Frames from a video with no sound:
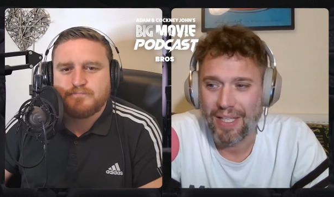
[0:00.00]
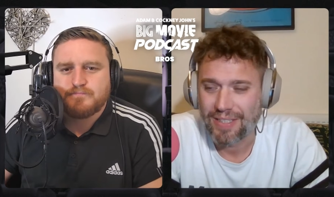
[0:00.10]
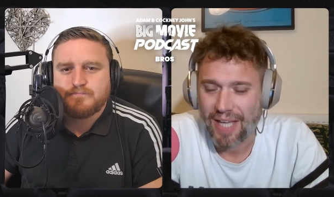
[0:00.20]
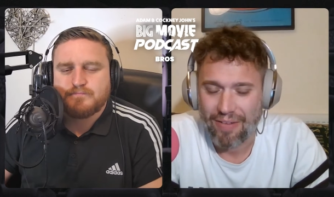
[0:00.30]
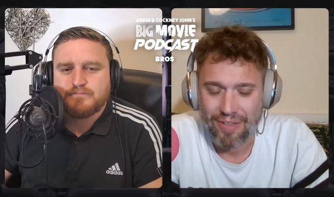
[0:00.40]

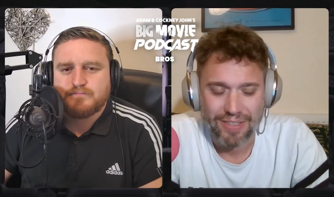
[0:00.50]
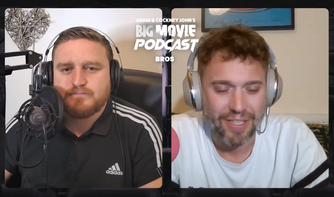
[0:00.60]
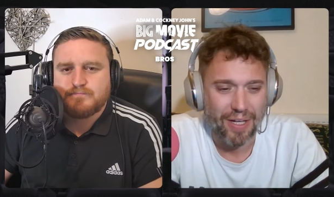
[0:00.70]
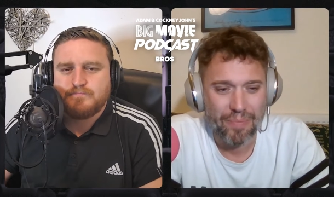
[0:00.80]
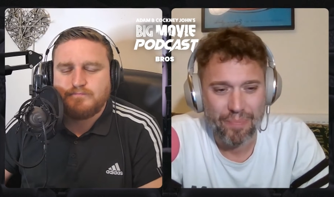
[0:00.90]
Speaker 1: Billy's
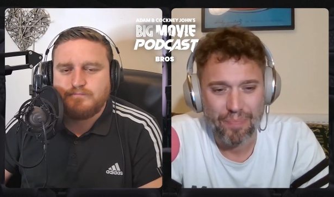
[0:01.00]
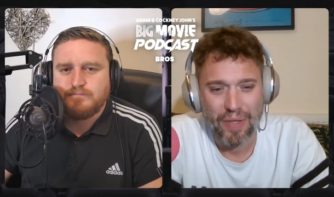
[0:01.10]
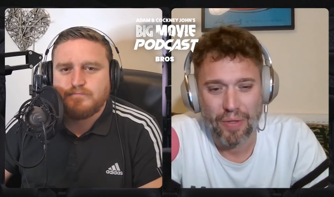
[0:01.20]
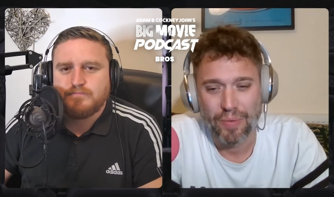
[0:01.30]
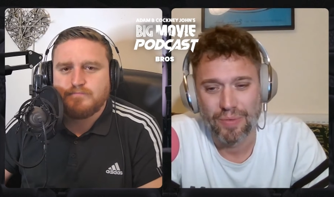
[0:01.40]
character,
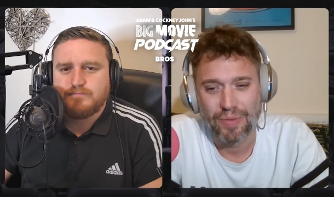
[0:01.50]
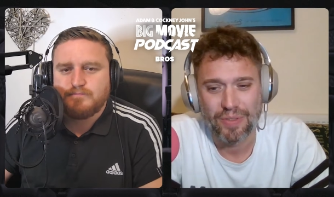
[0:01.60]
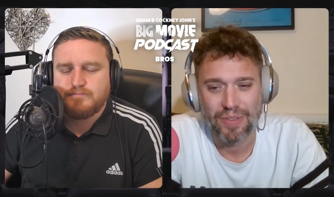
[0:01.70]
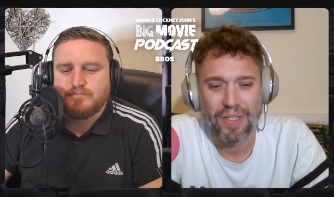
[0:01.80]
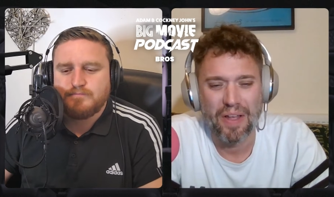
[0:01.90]

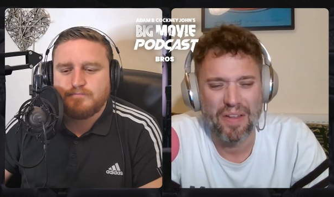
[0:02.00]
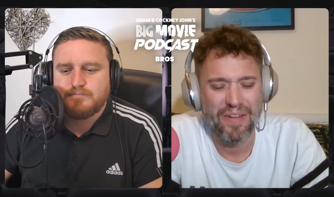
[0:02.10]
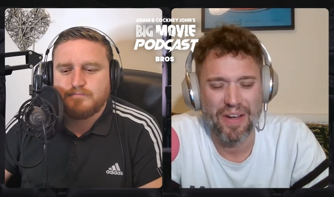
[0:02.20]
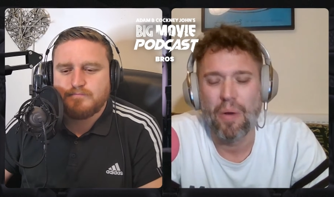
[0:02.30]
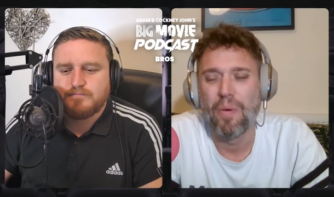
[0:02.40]
who's,
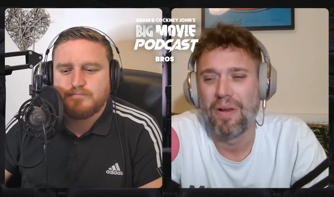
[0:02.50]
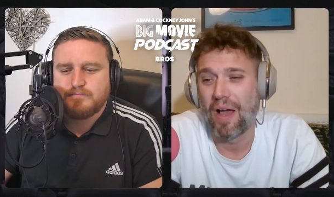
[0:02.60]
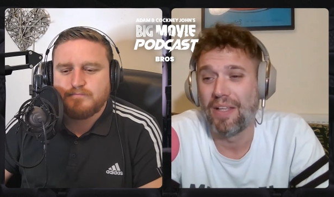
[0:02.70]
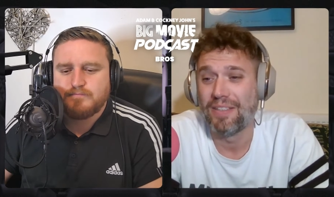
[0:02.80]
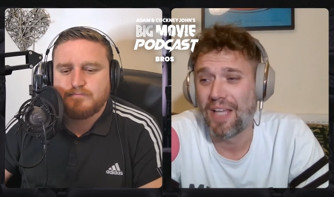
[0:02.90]
you know,
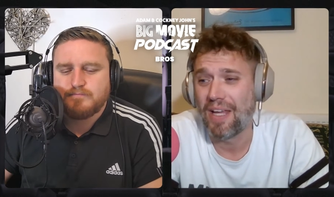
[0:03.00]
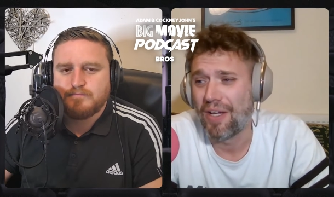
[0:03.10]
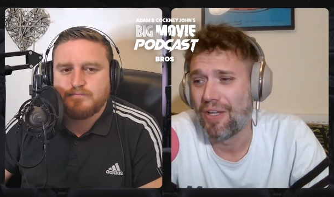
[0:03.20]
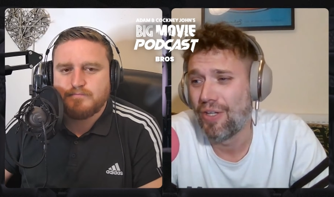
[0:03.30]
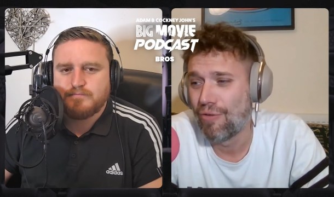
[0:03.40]
like you
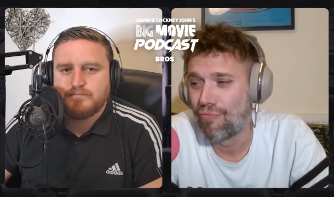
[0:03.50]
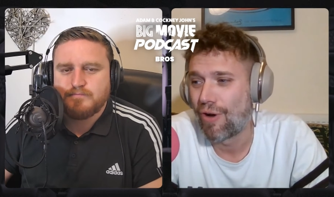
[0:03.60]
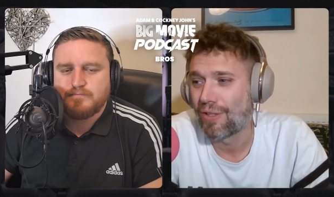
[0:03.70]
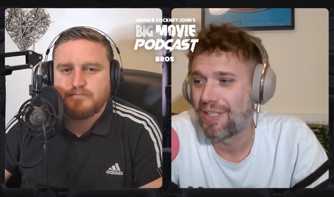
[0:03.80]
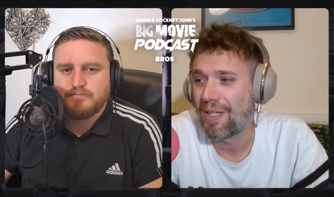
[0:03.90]
said, a
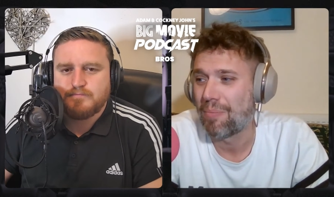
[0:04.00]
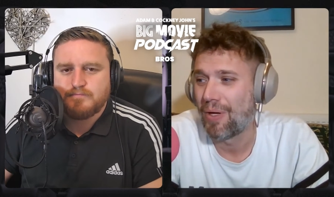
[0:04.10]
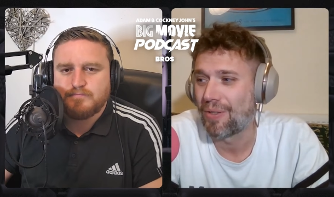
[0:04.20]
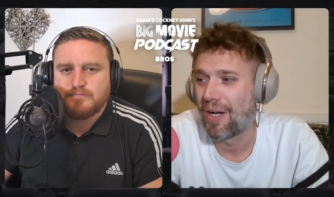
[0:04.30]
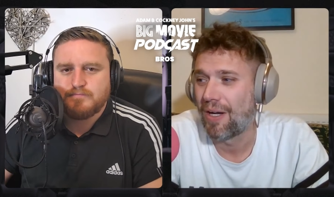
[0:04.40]

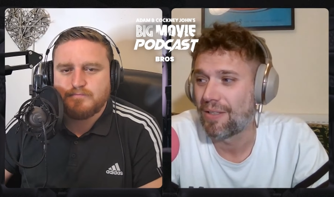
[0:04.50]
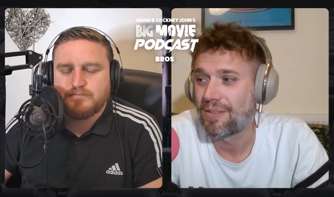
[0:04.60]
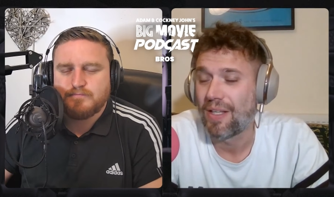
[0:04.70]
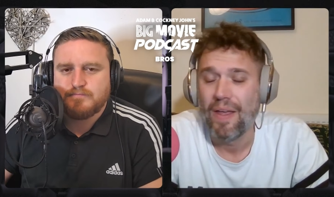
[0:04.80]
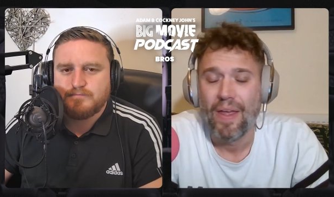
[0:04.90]
neurotic
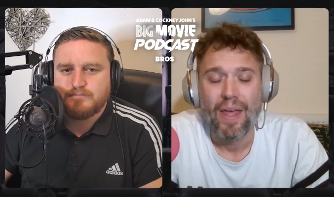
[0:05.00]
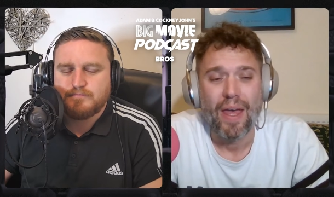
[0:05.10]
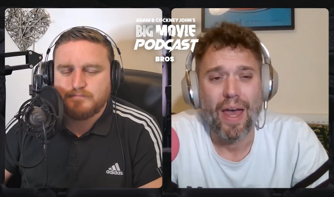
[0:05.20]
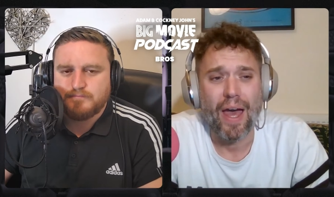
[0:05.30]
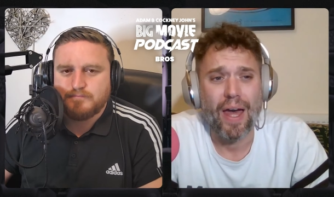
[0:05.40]
podcast.
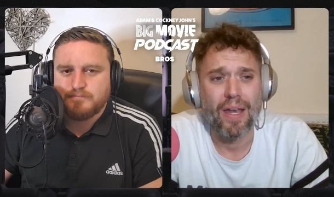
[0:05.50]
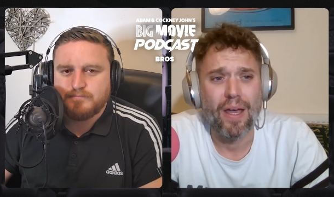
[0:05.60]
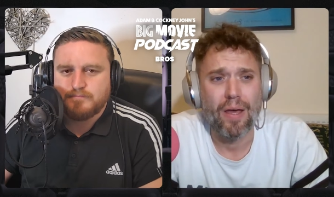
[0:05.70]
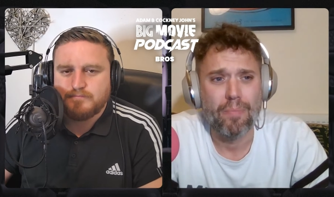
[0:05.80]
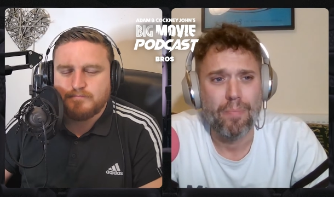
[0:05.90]

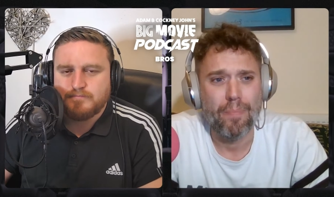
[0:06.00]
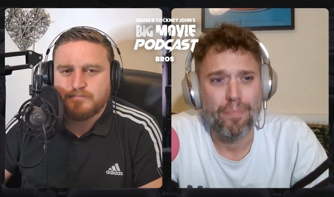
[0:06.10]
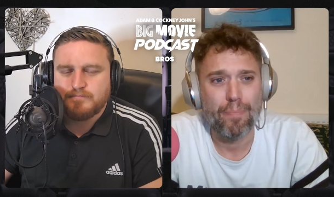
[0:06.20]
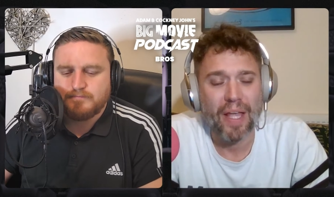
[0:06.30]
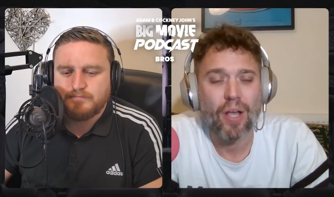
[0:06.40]
And
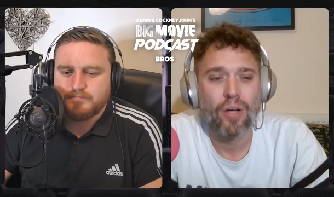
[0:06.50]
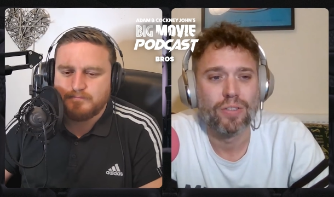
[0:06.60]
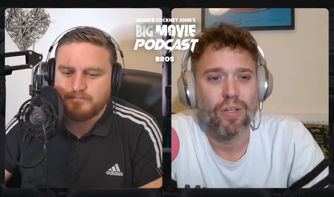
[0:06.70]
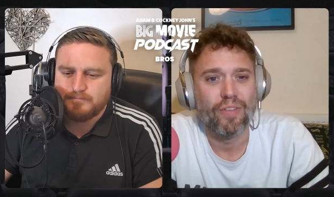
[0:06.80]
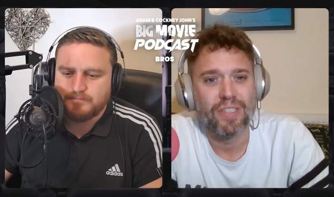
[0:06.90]
um,
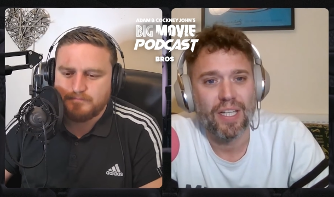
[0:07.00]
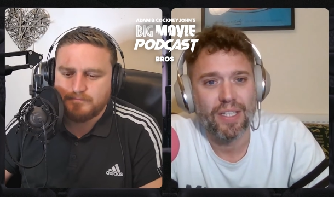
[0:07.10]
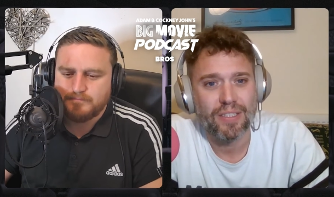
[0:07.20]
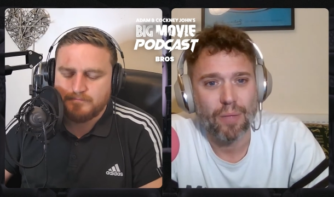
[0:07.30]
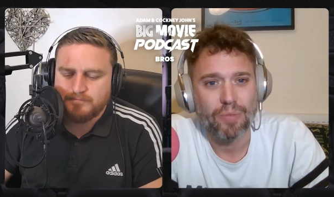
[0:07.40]
because
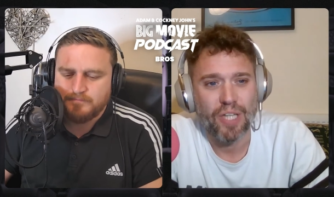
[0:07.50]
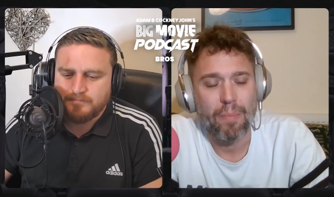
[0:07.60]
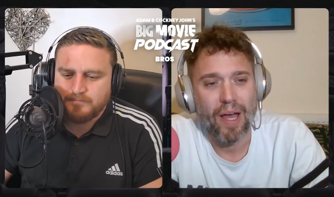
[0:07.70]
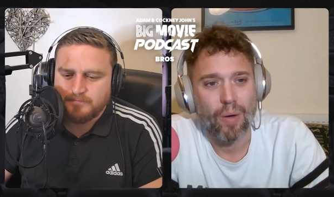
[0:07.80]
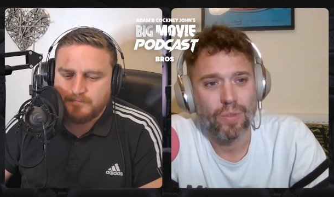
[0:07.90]
obviously the
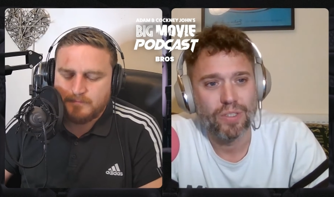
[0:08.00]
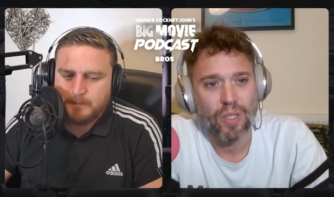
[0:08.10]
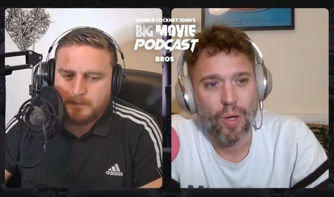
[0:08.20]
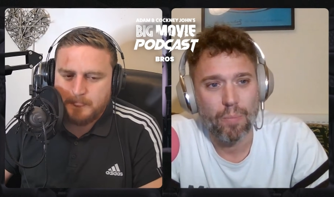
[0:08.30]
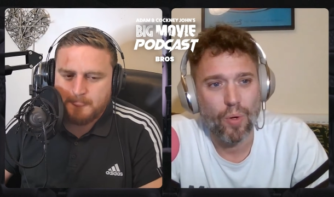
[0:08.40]
subject matter
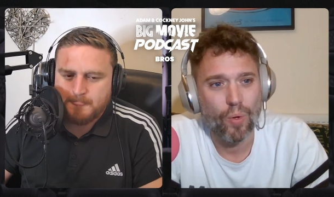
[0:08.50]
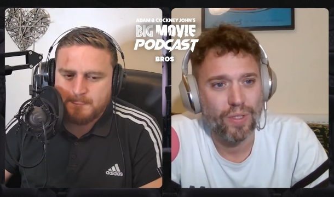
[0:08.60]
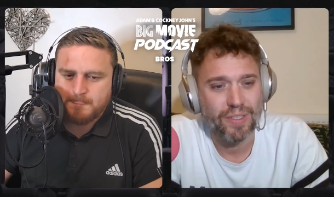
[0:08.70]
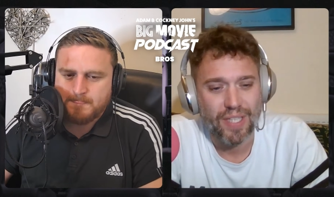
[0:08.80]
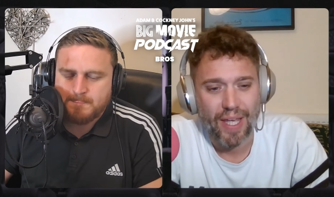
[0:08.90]
was so
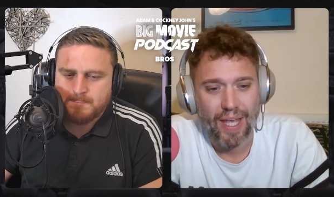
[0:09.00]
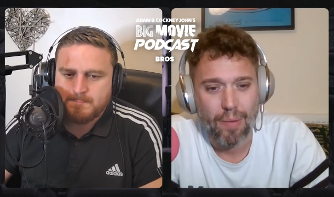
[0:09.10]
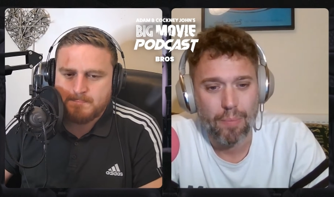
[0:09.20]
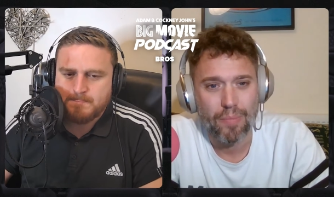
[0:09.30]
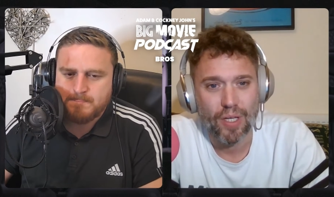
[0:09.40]
important to
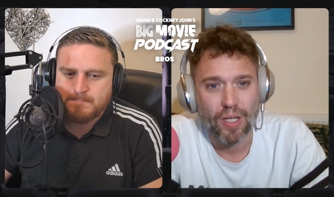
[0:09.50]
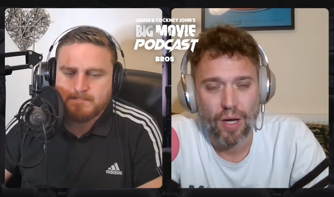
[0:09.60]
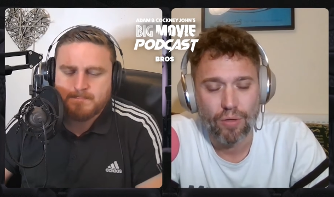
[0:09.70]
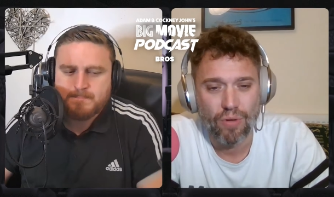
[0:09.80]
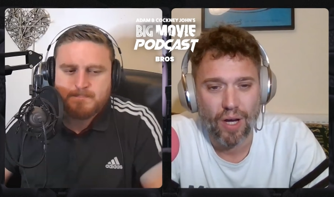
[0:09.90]
him, the
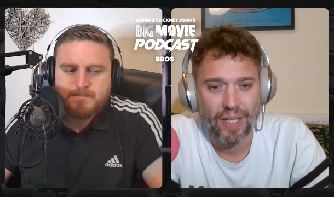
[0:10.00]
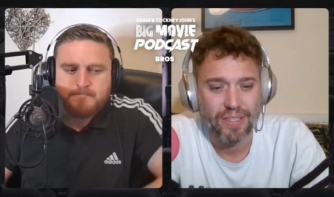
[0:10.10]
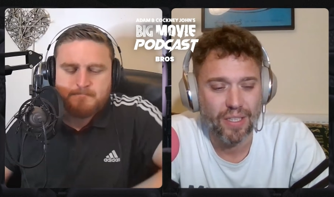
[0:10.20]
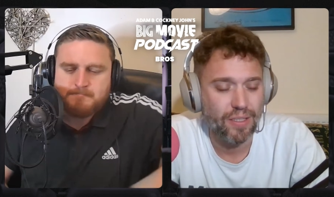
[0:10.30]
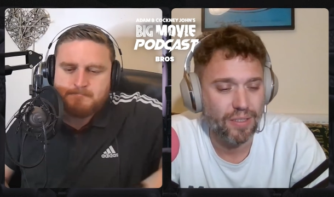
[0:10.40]
co
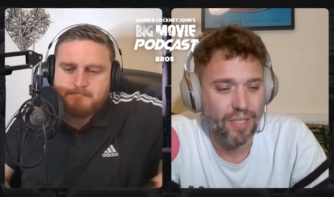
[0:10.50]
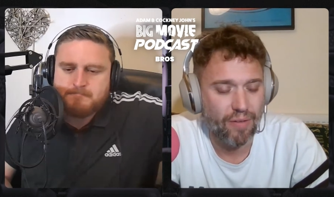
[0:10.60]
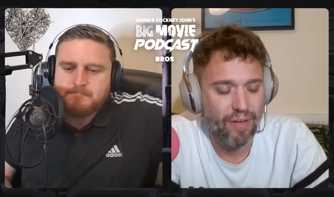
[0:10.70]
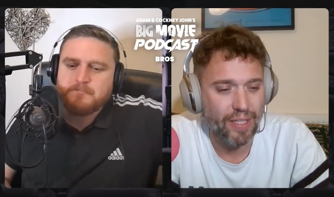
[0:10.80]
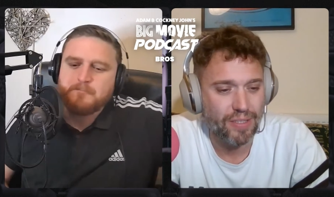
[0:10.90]
writer, the
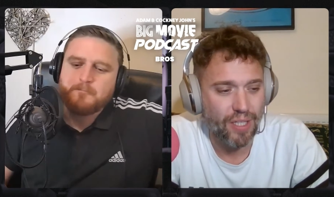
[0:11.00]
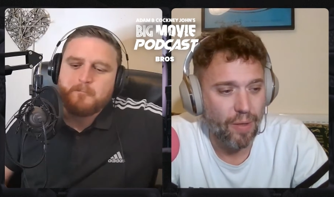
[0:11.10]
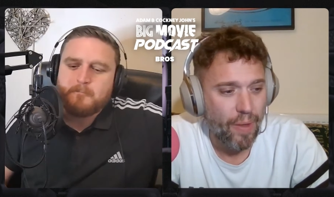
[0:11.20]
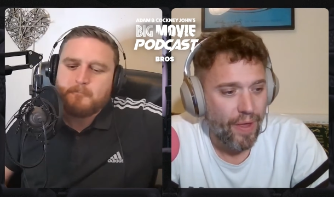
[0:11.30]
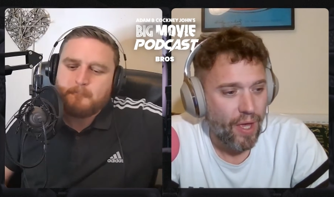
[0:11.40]

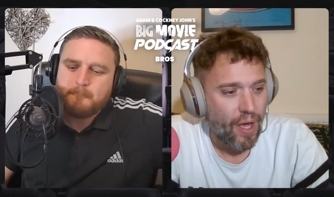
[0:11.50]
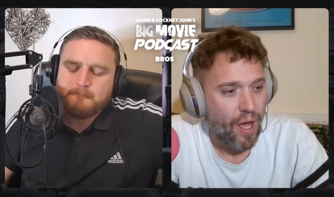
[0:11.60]
director,